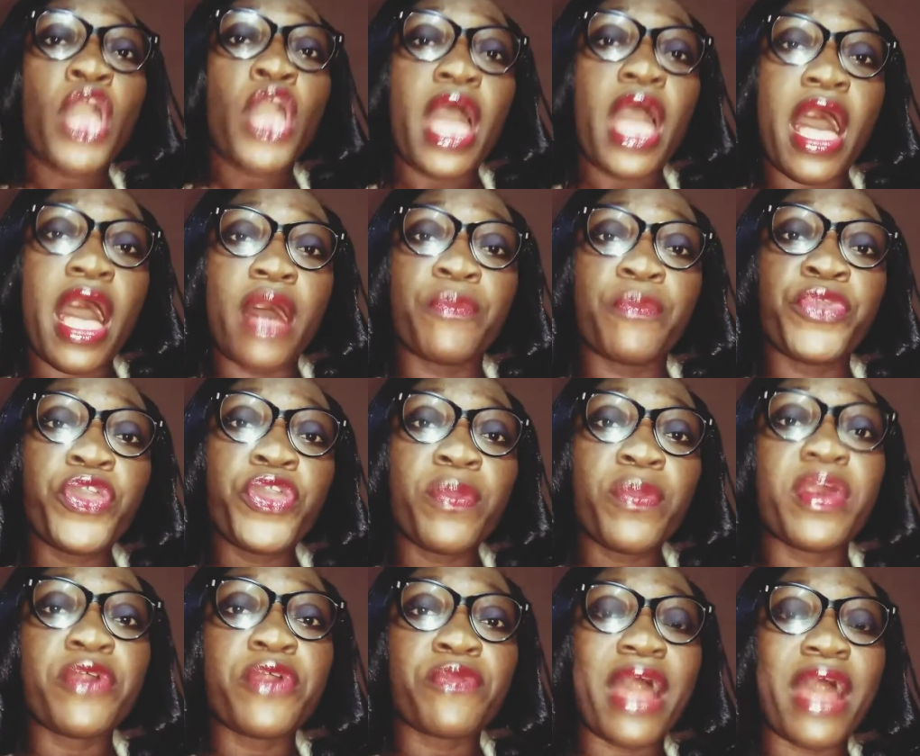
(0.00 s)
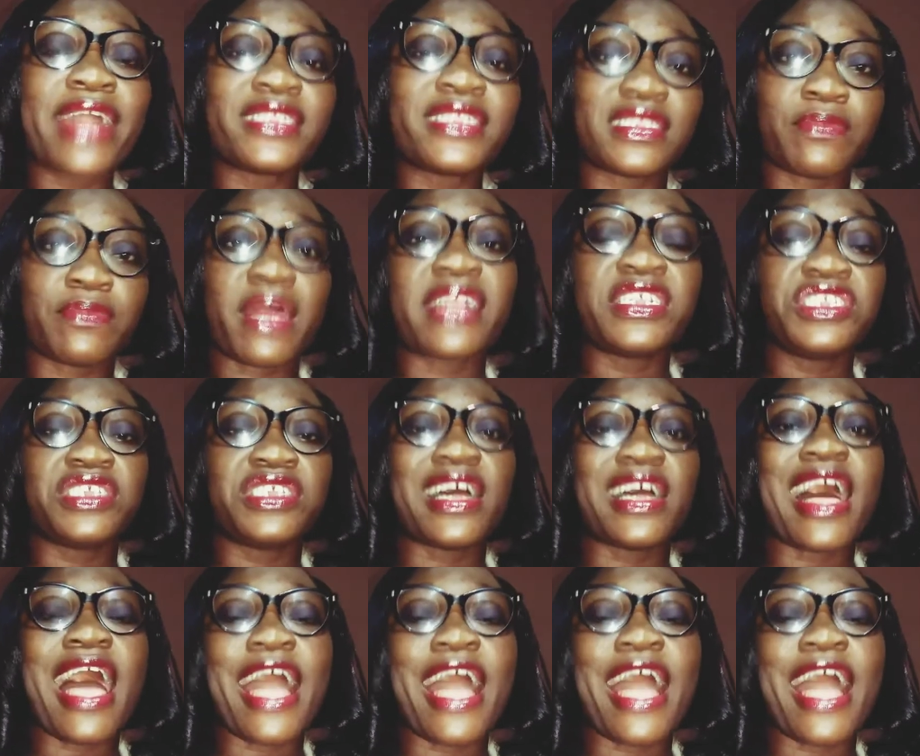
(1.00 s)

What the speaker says: human rights manager,